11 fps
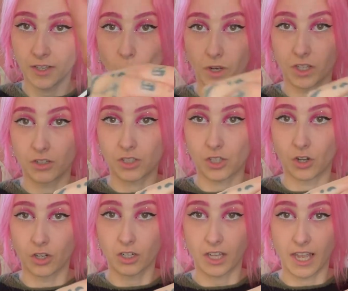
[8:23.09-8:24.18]
And when you
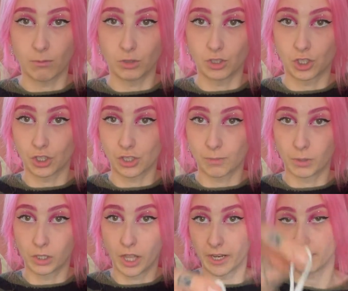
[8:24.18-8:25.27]
tug, it will just pull
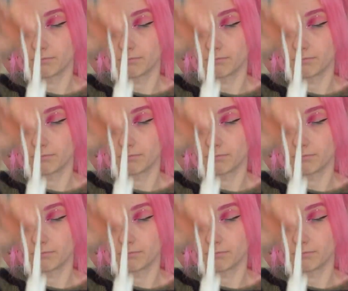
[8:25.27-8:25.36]
out